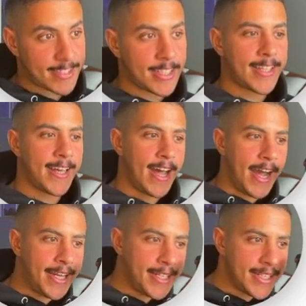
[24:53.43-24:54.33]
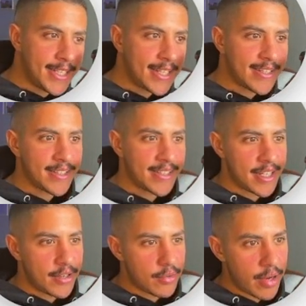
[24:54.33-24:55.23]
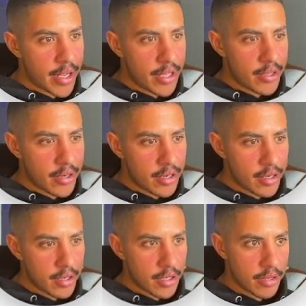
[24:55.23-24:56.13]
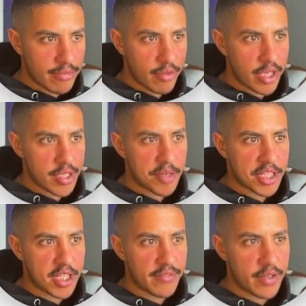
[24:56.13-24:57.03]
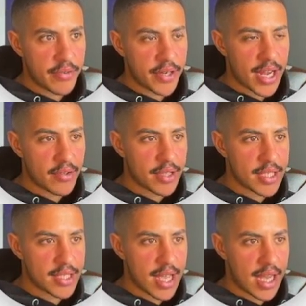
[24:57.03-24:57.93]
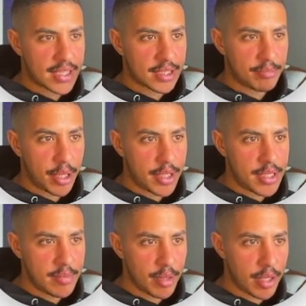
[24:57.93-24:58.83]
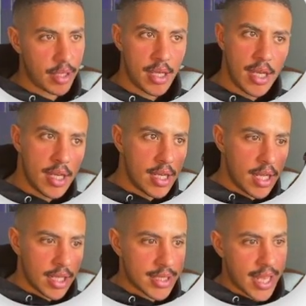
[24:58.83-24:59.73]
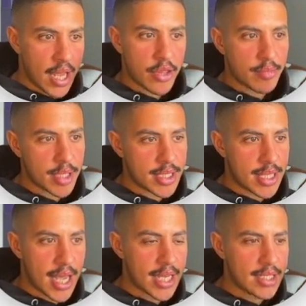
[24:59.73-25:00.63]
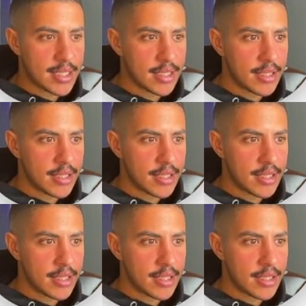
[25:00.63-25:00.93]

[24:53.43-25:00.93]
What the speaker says: kinda irregular if you, especially even if you count these tags as buttons, but let's count them as tags.